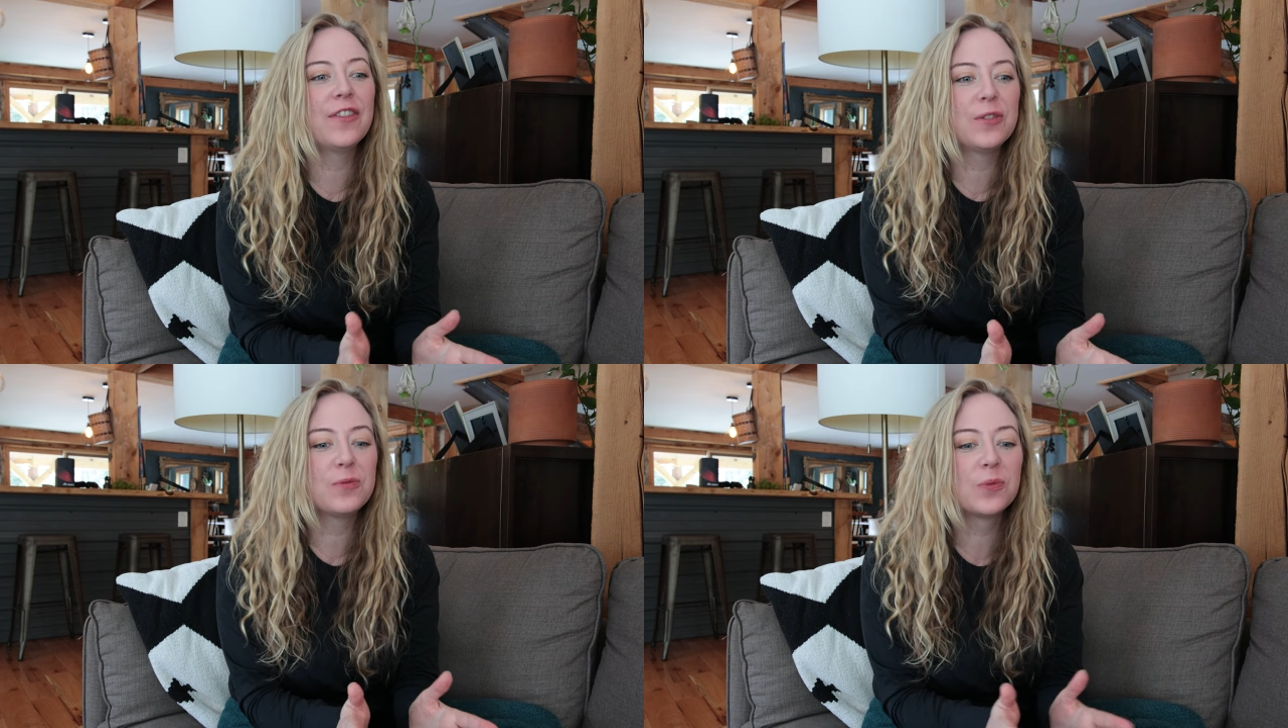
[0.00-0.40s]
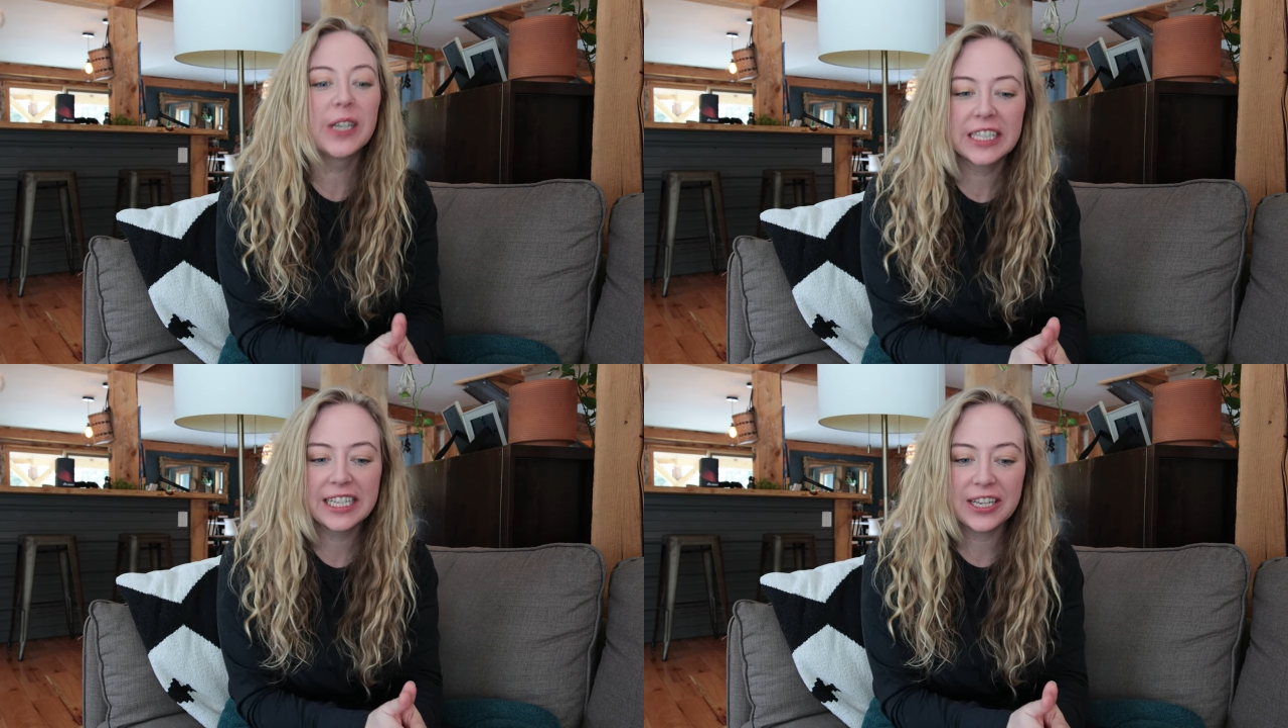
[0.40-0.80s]
feel
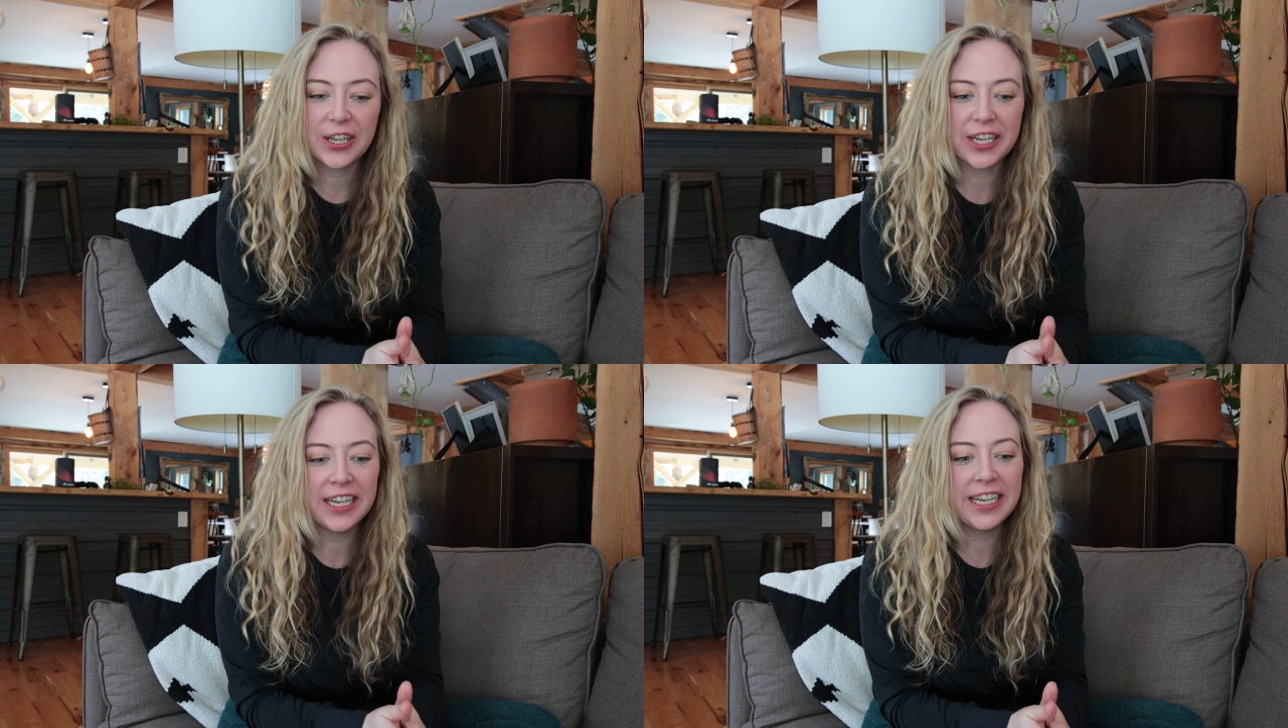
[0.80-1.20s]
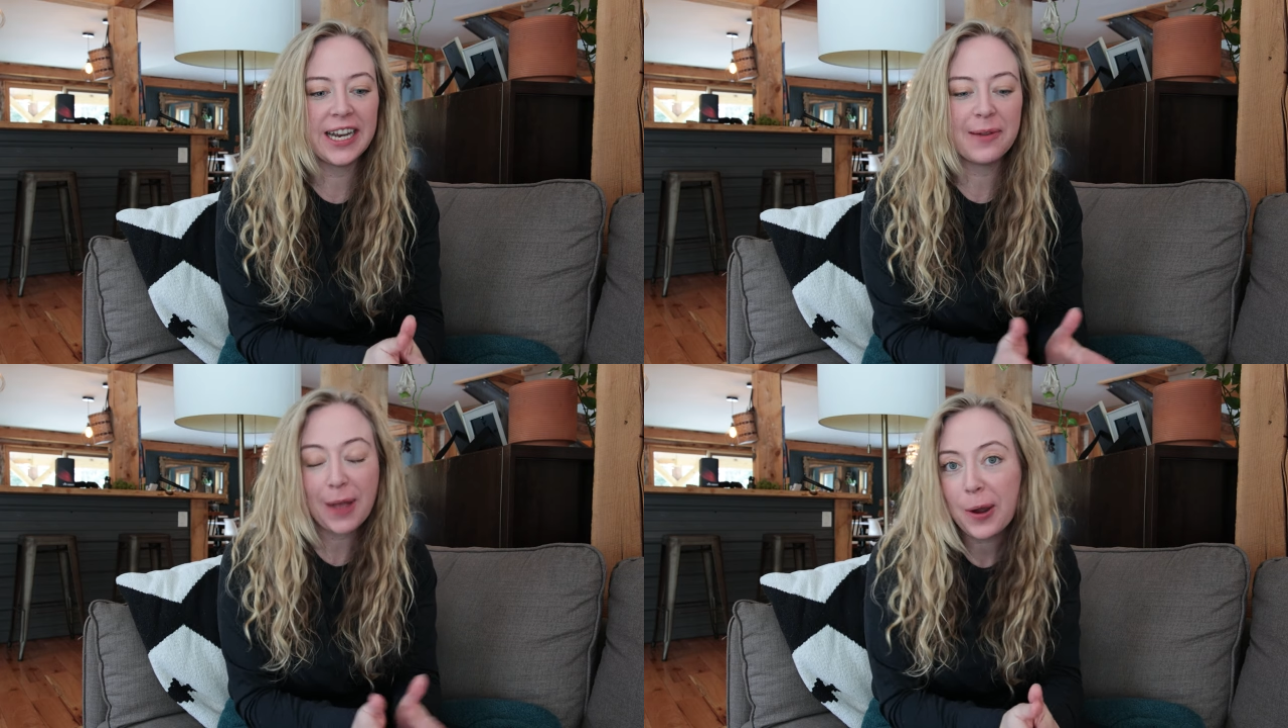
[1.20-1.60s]
really good
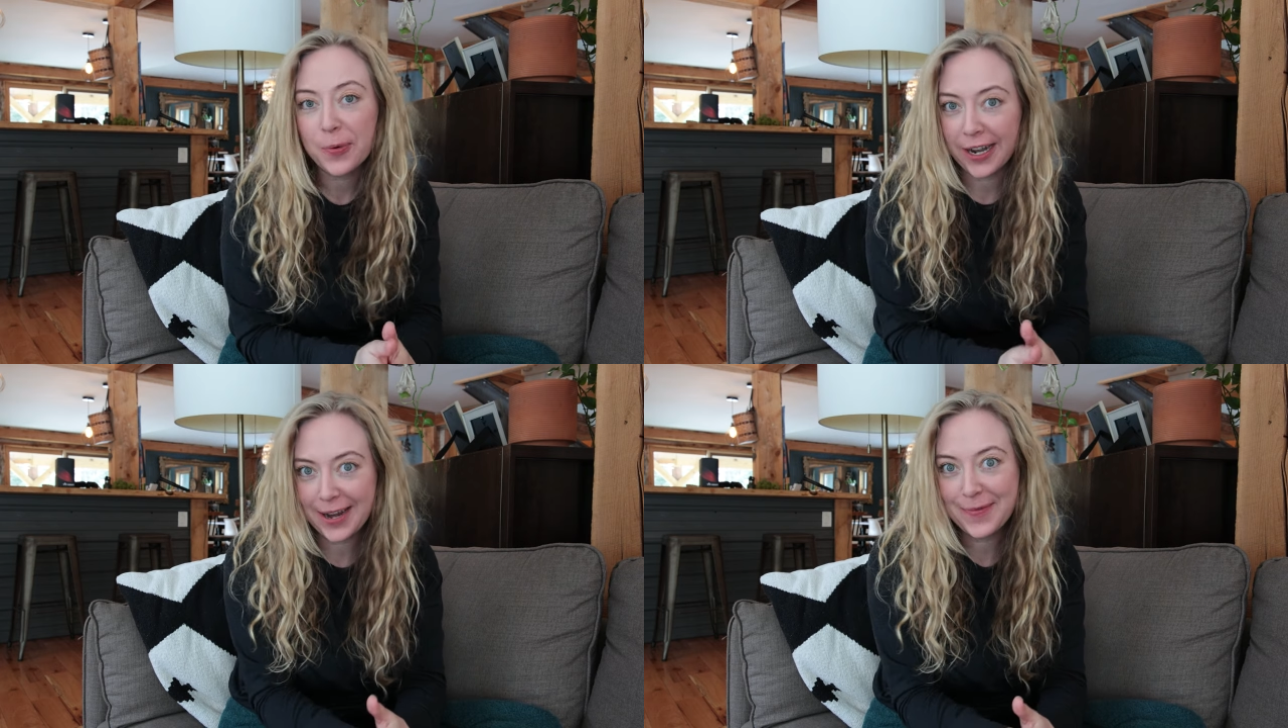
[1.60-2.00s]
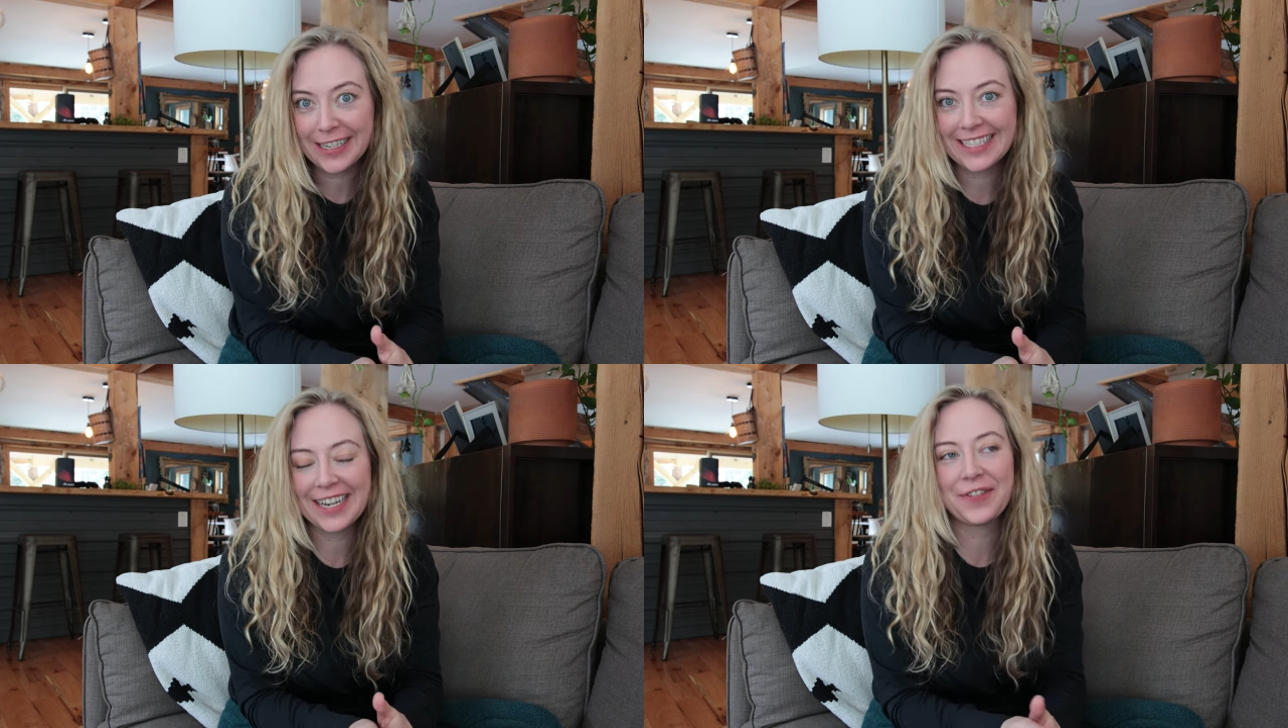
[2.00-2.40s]
about where I
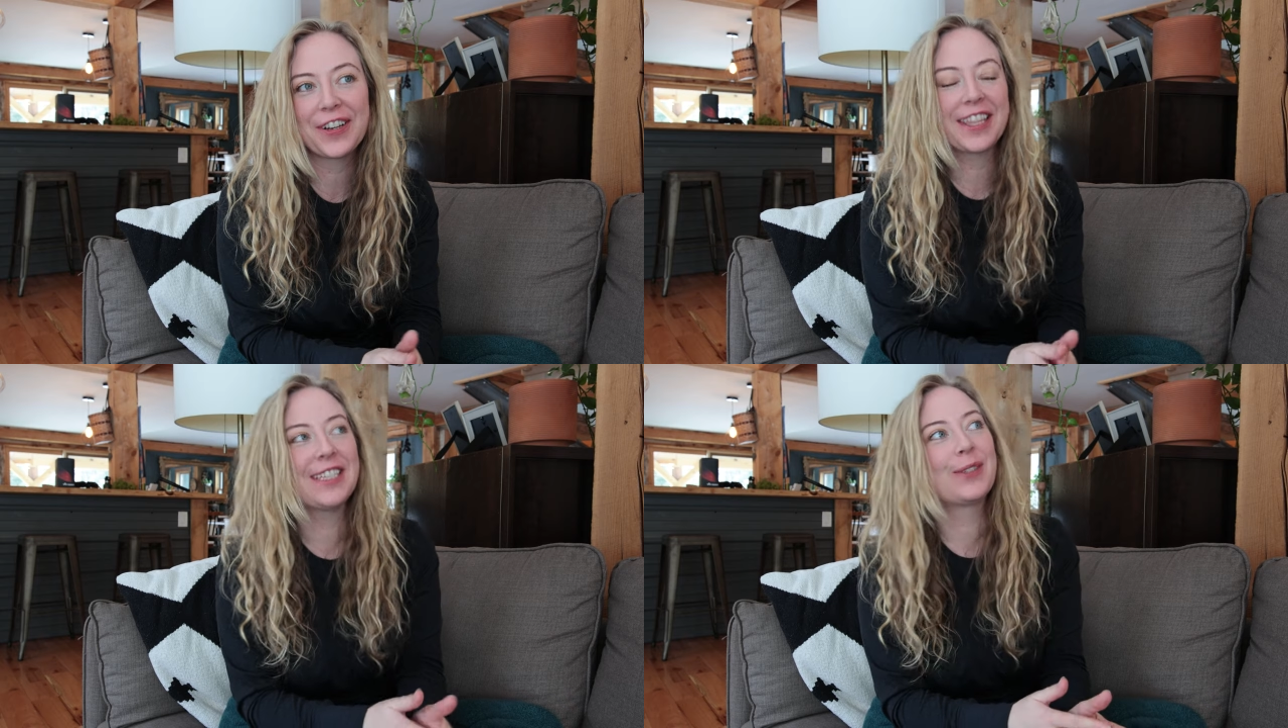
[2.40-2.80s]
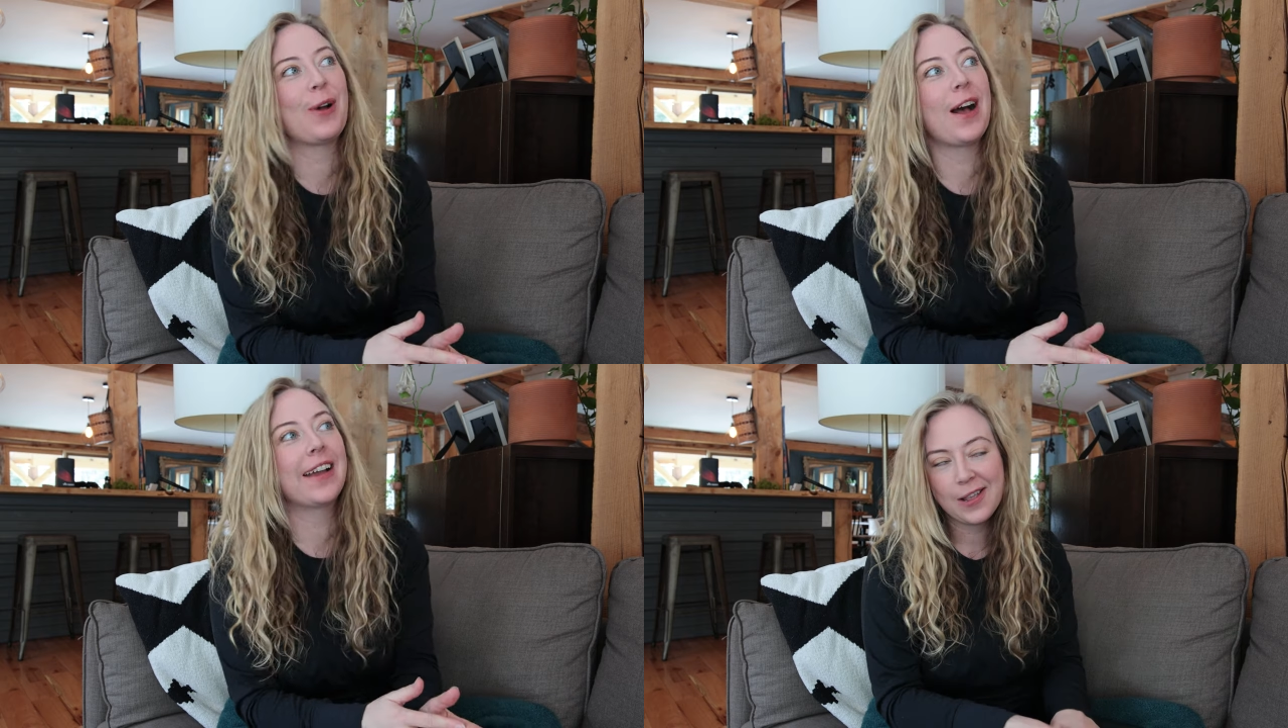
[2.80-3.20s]
booked in for this
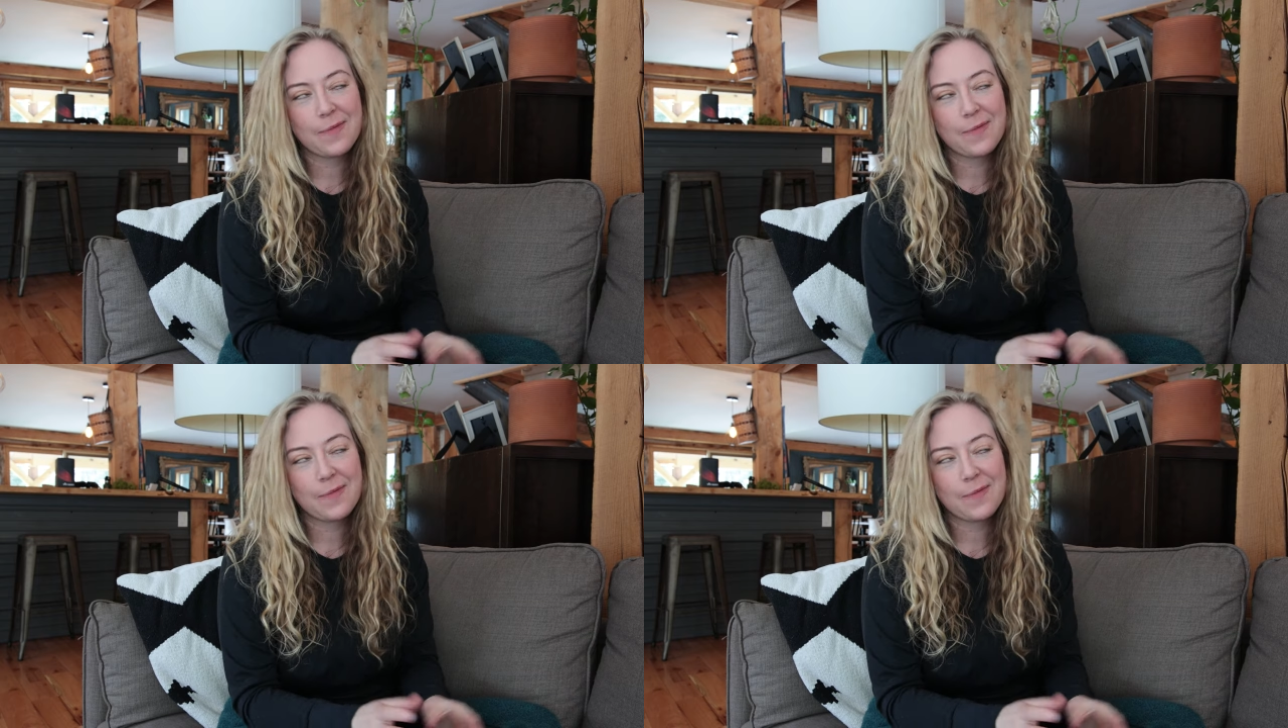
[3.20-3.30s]
walk.